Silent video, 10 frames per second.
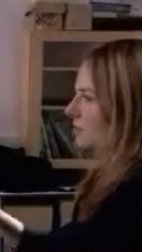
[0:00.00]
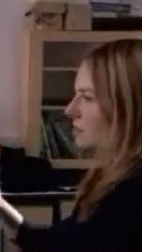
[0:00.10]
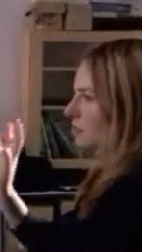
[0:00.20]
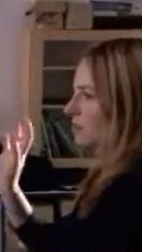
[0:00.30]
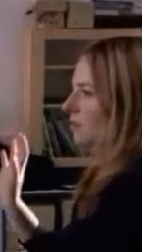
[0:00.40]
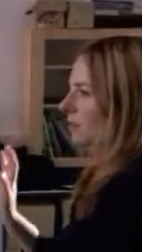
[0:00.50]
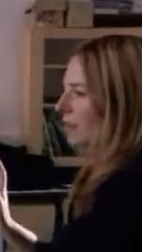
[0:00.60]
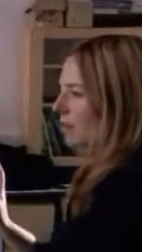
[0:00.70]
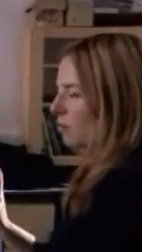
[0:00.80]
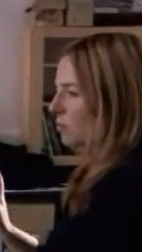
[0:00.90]
It looks sort of
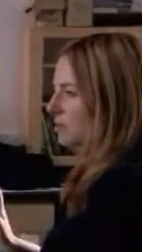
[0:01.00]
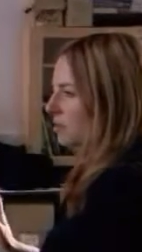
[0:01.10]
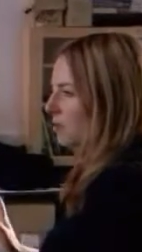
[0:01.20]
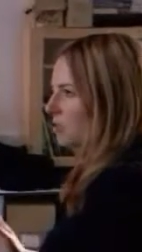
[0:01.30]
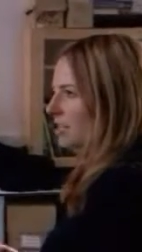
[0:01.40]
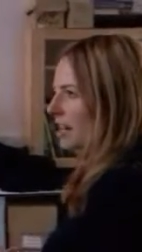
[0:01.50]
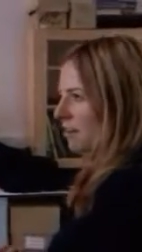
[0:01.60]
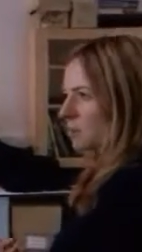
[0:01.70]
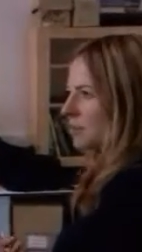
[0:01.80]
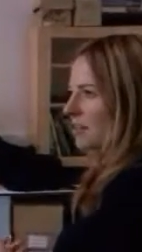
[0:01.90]
almost quite
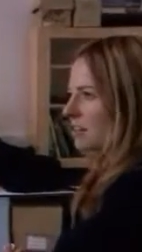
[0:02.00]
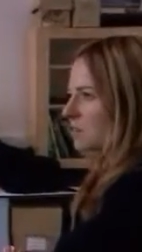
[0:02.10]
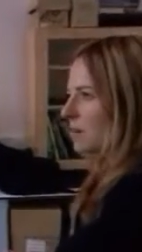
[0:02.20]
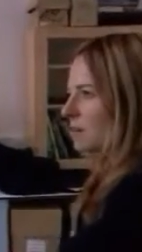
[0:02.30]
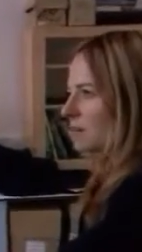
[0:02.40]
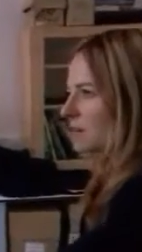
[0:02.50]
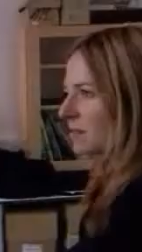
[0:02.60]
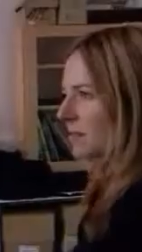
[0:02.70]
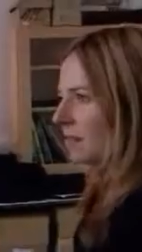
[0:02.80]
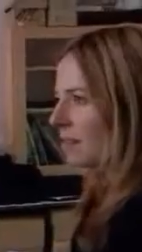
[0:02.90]
generic, but then I
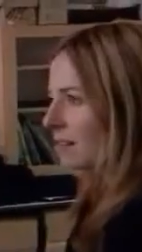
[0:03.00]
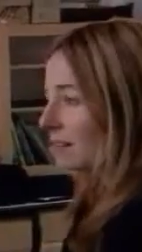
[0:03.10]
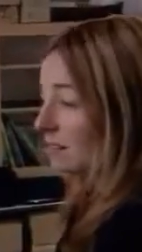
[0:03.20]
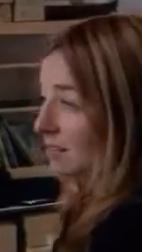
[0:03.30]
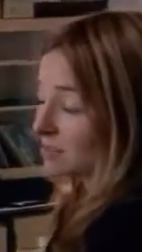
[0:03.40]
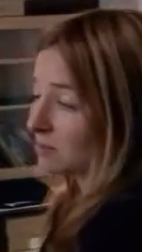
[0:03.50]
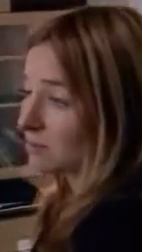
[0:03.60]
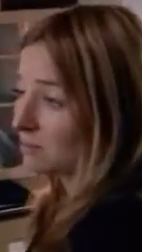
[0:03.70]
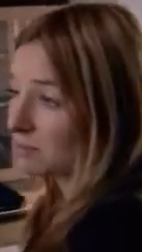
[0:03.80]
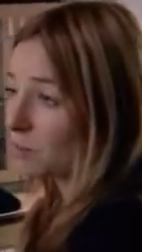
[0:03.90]
suppose
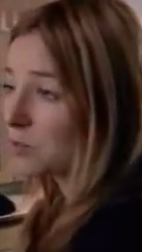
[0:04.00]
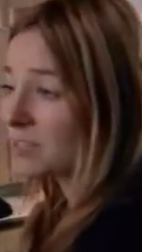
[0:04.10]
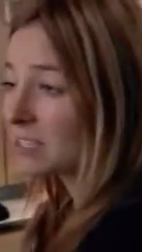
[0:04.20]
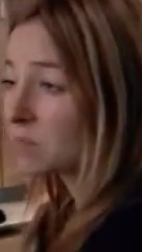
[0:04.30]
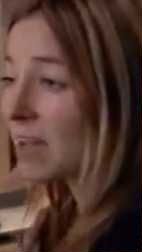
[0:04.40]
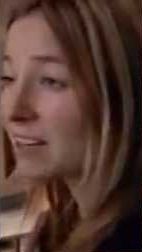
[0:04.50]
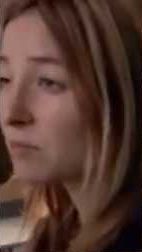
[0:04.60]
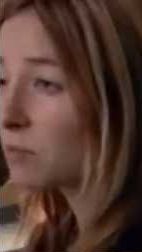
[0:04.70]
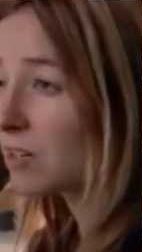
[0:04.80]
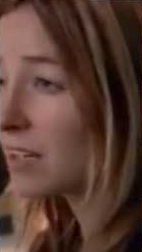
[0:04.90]
that's what you'd
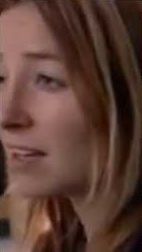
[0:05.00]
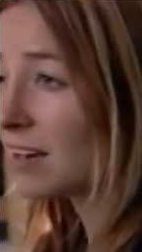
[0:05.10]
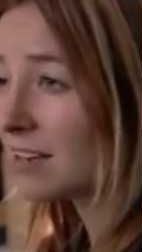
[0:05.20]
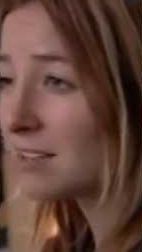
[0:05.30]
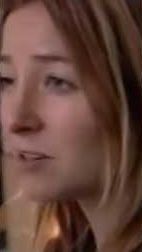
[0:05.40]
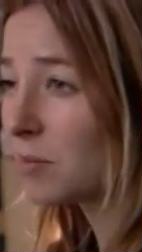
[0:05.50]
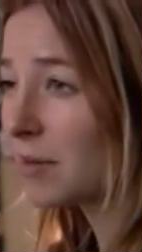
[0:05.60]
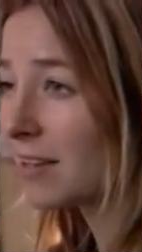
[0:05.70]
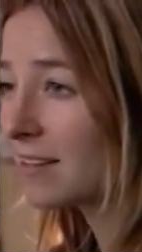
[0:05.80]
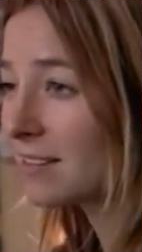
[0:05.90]
expect from one of the earliest
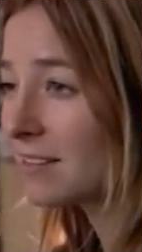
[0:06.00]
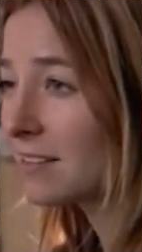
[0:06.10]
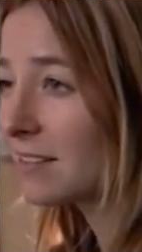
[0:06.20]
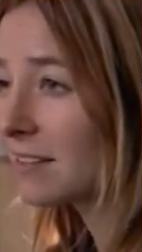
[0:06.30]
Europeans.